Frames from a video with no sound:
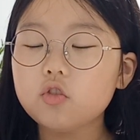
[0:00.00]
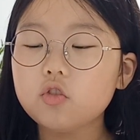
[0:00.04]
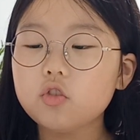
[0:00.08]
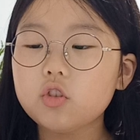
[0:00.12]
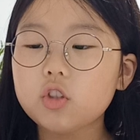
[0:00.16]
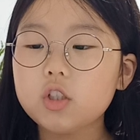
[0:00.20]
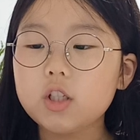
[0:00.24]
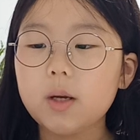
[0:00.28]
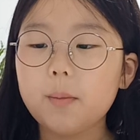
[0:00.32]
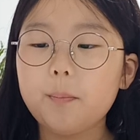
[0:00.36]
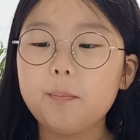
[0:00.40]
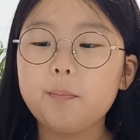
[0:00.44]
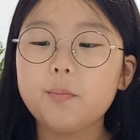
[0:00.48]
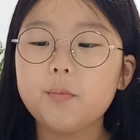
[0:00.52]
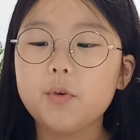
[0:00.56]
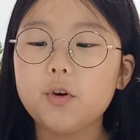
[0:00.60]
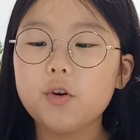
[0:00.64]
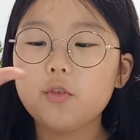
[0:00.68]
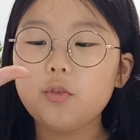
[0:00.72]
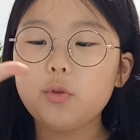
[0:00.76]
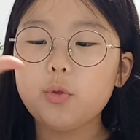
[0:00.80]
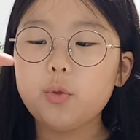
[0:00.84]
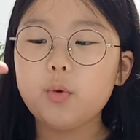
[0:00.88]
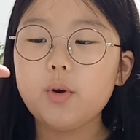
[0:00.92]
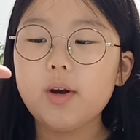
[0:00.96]
Chapter
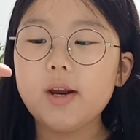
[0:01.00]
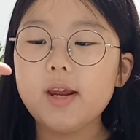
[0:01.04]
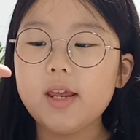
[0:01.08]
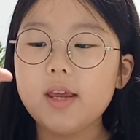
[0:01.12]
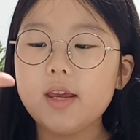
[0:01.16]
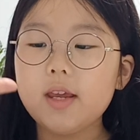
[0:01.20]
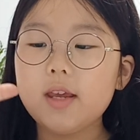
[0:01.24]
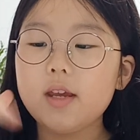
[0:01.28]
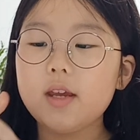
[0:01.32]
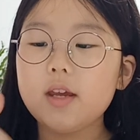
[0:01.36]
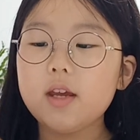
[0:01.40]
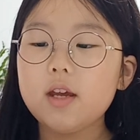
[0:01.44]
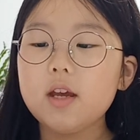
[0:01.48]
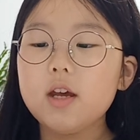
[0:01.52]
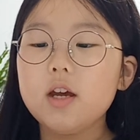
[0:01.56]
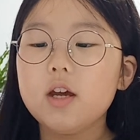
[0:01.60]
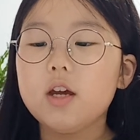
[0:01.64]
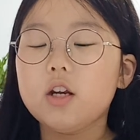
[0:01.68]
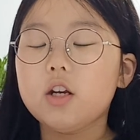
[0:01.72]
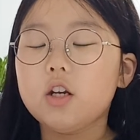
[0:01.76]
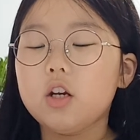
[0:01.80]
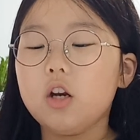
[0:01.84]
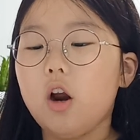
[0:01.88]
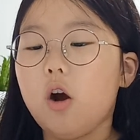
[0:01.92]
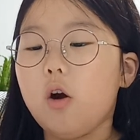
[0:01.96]
3.
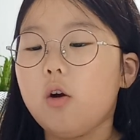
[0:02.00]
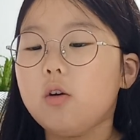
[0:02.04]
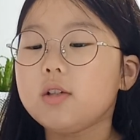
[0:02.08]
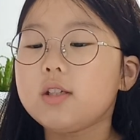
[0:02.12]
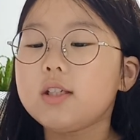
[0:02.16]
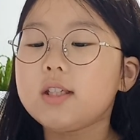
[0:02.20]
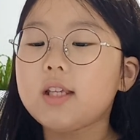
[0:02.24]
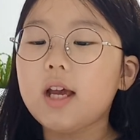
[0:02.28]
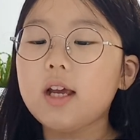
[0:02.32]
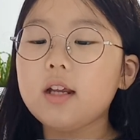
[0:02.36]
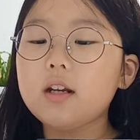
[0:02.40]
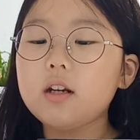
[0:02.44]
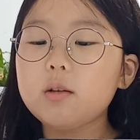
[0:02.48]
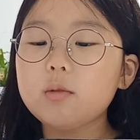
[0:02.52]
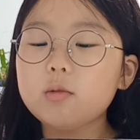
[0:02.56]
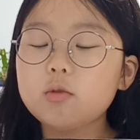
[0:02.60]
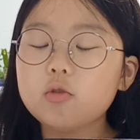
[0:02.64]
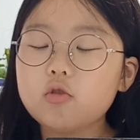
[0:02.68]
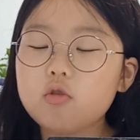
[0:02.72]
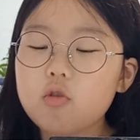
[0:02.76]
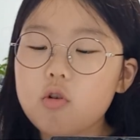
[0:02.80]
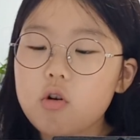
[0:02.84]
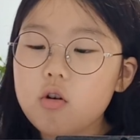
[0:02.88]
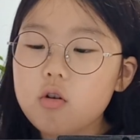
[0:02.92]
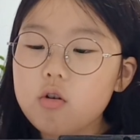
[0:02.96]
No sign of
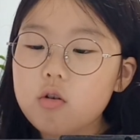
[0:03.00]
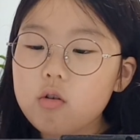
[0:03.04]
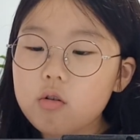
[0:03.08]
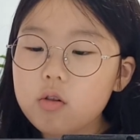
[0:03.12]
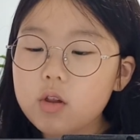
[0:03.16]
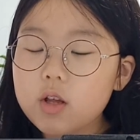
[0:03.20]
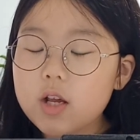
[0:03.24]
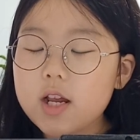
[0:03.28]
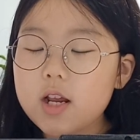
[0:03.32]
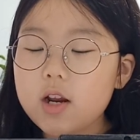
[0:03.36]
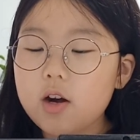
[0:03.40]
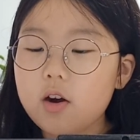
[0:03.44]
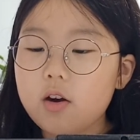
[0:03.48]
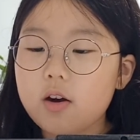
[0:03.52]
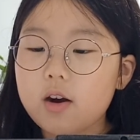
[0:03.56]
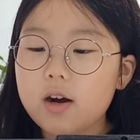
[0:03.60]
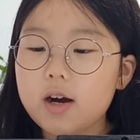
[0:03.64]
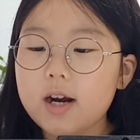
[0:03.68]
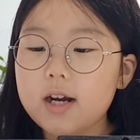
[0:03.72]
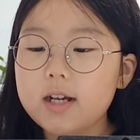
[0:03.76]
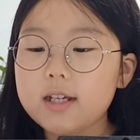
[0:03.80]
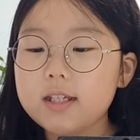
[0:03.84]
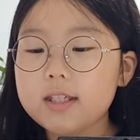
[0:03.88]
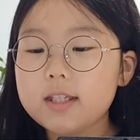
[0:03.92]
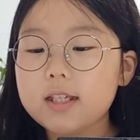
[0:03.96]
struggle here,
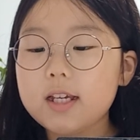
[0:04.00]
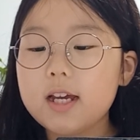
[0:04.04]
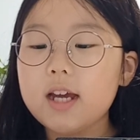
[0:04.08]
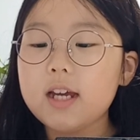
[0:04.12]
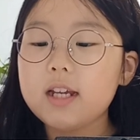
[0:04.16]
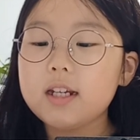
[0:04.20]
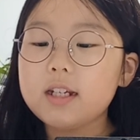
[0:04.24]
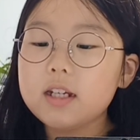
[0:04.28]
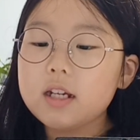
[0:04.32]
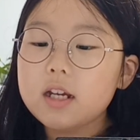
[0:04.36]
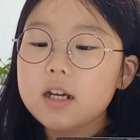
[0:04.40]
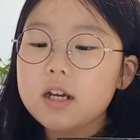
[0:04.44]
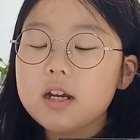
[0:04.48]
I said,